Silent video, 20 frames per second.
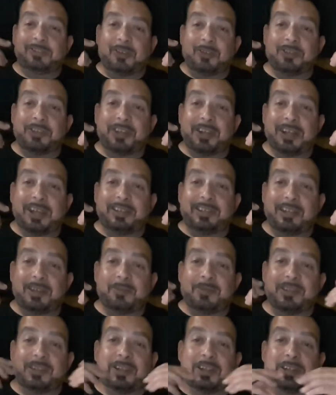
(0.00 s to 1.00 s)
Of course, I got
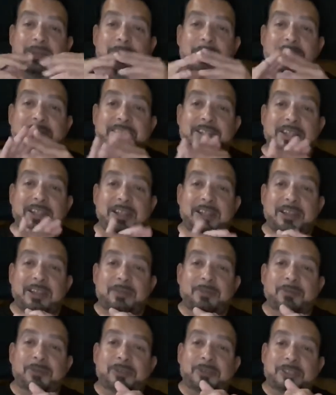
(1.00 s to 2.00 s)
some stuck in my teeth,
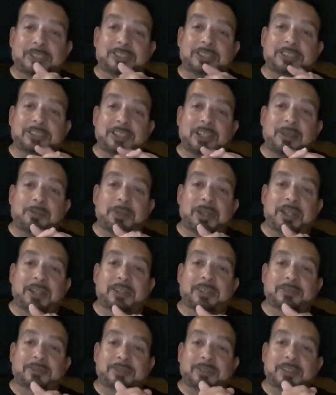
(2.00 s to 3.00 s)
which is going to
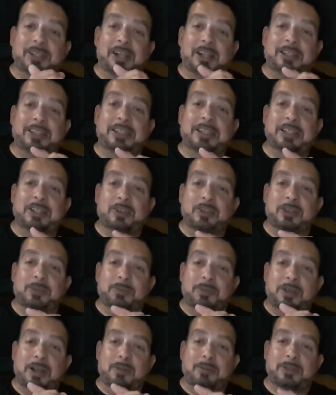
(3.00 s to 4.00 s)
be a
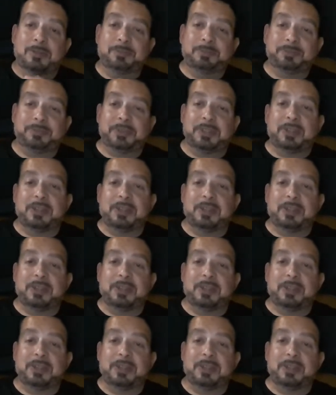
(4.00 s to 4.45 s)
lingering problem